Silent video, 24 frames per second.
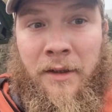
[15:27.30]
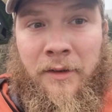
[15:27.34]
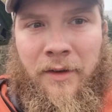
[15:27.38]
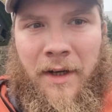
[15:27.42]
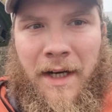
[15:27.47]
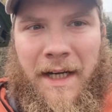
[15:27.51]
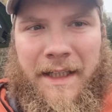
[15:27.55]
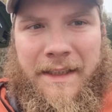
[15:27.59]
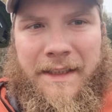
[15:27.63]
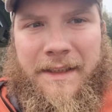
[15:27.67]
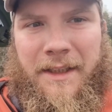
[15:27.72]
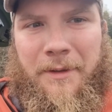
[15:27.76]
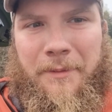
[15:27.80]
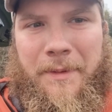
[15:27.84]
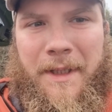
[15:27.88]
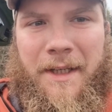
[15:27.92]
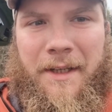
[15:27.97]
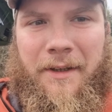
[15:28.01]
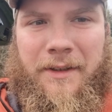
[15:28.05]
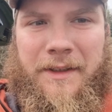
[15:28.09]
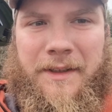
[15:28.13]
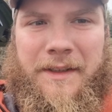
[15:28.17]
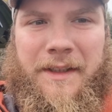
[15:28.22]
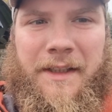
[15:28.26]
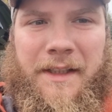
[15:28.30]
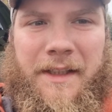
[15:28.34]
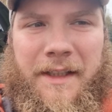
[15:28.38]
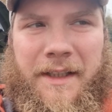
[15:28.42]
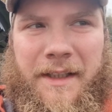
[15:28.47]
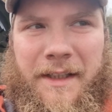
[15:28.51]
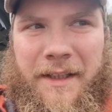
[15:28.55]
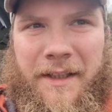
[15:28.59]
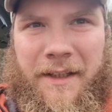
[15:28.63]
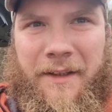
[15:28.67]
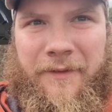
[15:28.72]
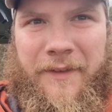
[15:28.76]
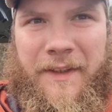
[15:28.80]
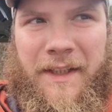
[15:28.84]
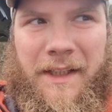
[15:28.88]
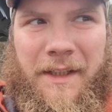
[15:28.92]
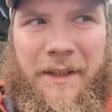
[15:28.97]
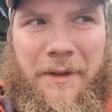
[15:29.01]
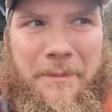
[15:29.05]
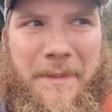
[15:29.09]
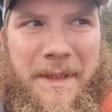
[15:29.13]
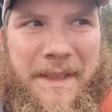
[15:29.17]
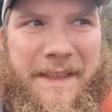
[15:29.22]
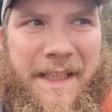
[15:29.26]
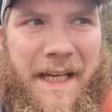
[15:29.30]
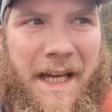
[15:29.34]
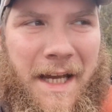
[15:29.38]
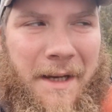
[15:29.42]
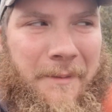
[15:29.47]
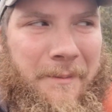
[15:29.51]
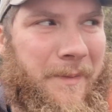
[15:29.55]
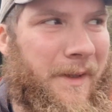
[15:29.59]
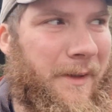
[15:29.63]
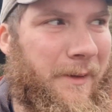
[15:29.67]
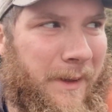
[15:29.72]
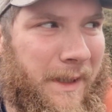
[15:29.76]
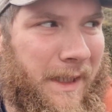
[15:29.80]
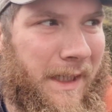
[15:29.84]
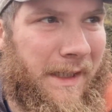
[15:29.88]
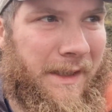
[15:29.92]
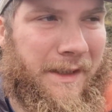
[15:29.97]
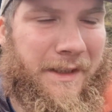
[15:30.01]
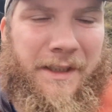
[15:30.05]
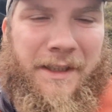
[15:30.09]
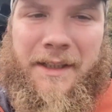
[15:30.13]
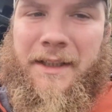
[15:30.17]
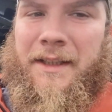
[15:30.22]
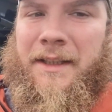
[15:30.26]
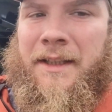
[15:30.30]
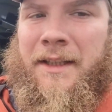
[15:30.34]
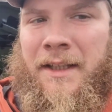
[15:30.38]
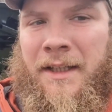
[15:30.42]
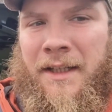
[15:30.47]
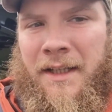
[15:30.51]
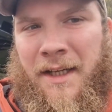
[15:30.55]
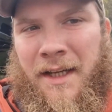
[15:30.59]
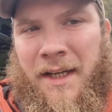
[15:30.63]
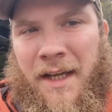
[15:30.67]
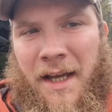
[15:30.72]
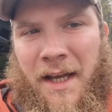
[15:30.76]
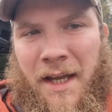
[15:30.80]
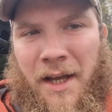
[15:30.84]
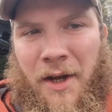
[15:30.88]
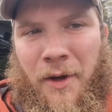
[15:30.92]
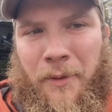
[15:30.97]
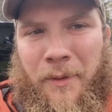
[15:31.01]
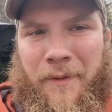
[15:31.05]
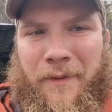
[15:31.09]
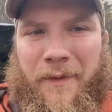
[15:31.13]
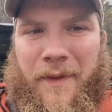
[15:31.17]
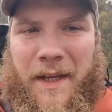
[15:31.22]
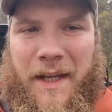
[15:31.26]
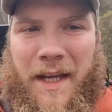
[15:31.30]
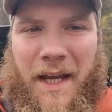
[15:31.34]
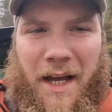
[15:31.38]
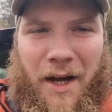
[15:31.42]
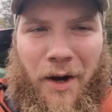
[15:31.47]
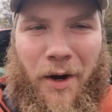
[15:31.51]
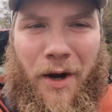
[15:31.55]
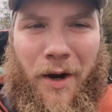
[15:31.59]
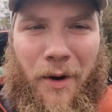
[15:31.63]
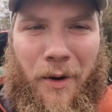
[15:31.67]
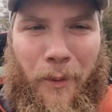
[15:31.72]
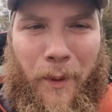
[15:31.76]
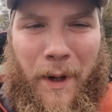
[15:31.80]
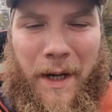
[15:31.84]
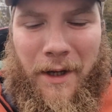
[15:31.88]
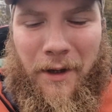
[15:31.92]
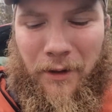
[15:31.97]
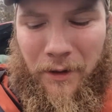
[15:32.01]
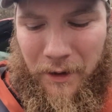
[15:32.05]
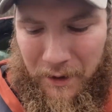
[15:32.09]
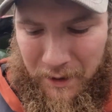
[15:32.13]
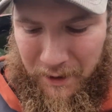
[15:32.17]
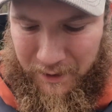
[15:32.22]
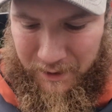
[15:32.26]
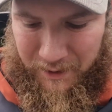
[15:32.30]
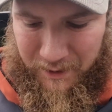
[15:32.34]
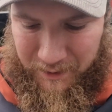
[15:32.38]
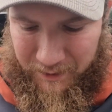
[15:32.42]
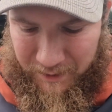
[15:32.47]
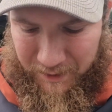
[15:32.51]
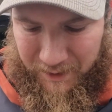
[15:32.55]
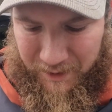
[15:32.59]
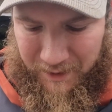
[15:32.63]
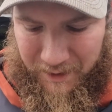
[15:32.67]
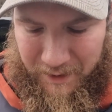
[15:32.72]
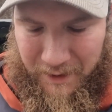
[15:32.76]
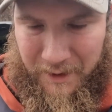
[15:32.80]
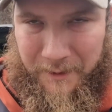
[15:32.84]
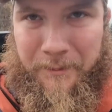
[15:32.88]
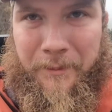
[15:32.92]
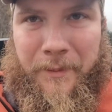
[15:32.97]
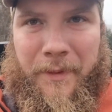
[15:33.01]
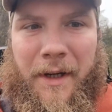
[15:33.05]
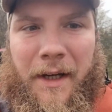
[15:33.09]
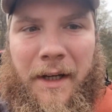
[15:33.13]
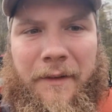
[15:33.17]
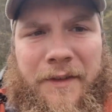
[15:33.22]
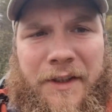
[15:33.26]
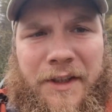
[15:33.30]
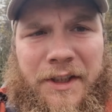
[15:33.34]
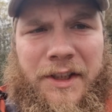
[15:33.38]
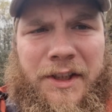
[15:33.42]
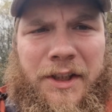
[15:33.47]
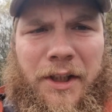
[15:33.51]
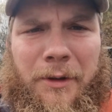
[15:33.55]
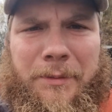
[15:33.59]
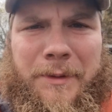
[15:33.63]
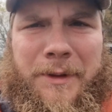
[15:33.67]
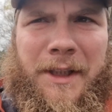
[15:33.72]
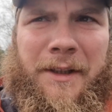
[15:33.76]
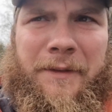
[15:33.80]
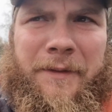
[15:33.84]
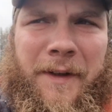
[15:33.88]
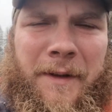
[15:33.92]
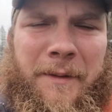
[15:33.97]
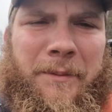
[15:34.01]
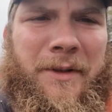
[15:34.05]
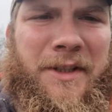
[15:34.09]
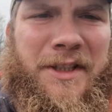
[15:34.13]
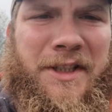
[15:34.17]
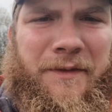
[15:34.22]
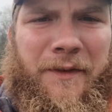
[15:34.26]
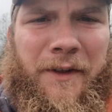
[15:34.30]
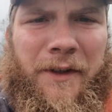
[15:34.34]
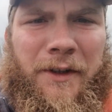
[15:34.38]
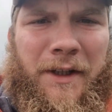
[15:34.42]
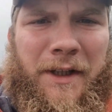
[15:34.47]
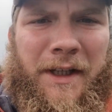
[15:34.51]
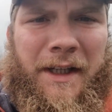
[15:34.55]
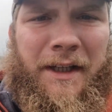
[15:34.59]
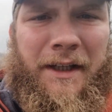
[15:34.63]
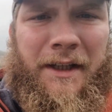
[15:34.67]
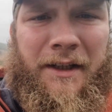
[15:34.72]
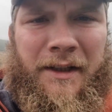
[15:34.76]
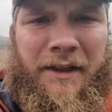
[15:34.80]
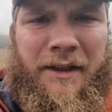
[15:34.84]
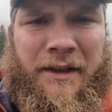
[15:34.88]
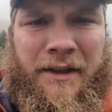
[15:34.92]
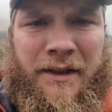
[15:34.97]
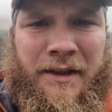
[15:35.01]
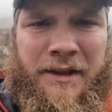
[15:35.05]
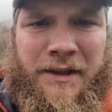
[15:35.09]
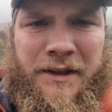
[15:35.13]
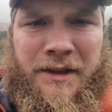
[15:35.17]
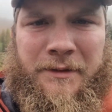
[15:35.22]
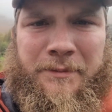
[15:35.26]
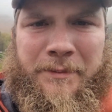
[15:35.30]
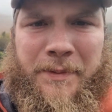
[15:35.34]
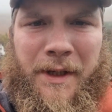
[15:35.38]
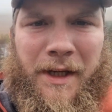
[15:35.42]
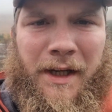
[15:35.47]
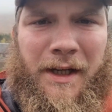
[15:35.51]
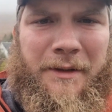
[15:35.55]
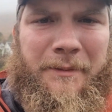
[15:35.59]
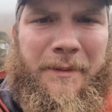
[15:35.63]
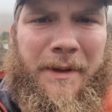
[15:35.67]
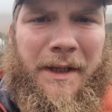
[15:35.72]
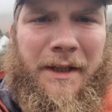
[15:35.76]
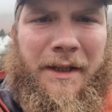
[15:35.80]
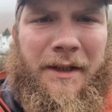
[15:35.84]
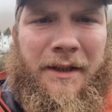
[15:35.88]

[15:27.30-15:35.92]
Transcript: Right, so because of the little mishap that we had with the wheel, I've just stopped off at Bridge of Orkney, which is behind me.